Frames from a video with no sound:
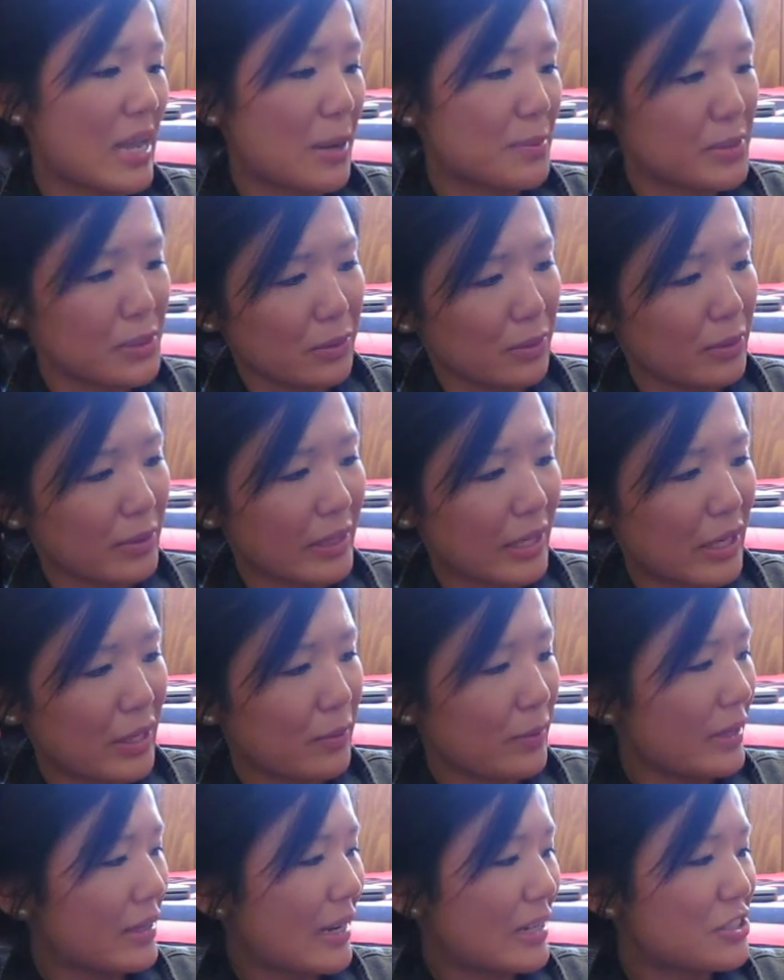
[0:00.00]
absolutely
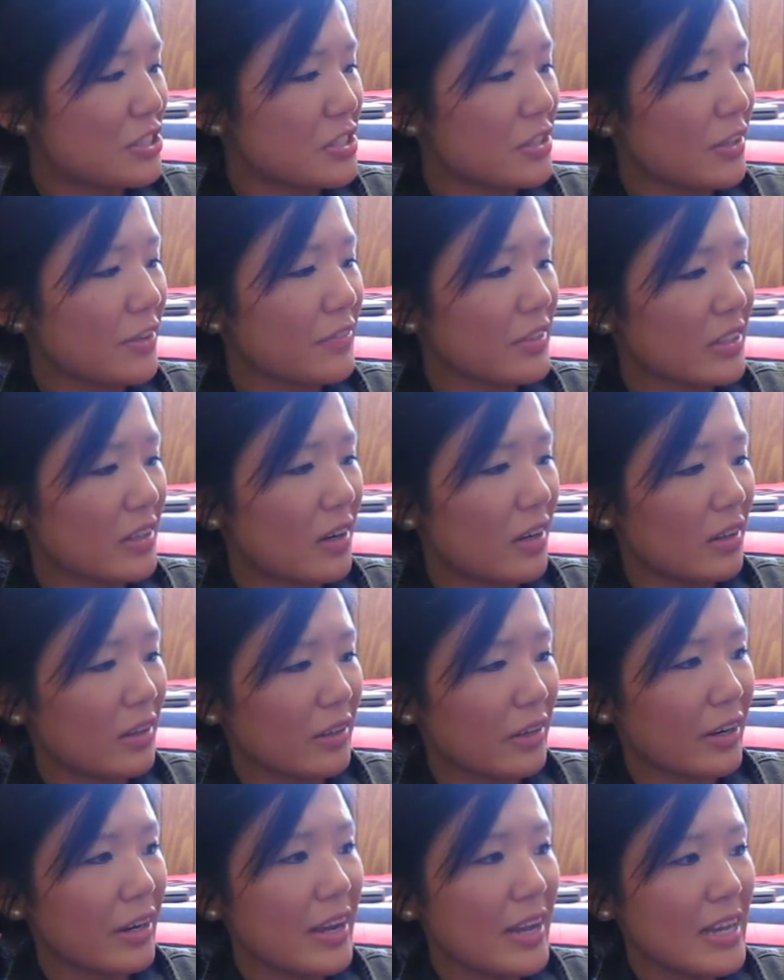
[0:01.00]
cute and I just love the
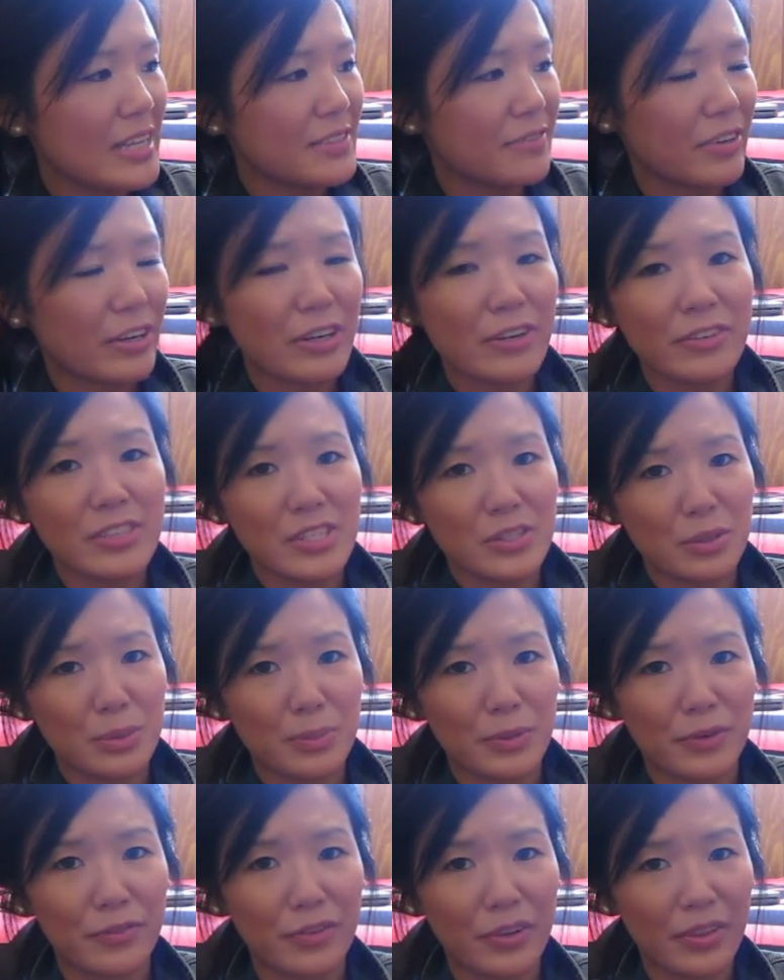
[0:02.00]
color. It's very
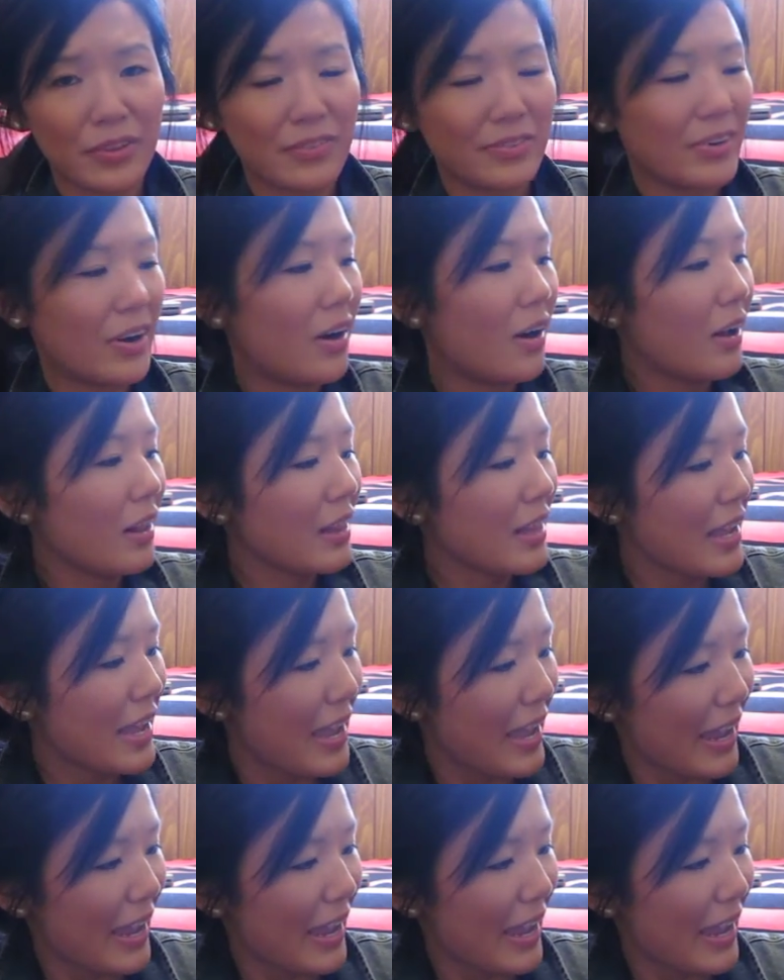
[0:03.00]
suitable for the fall.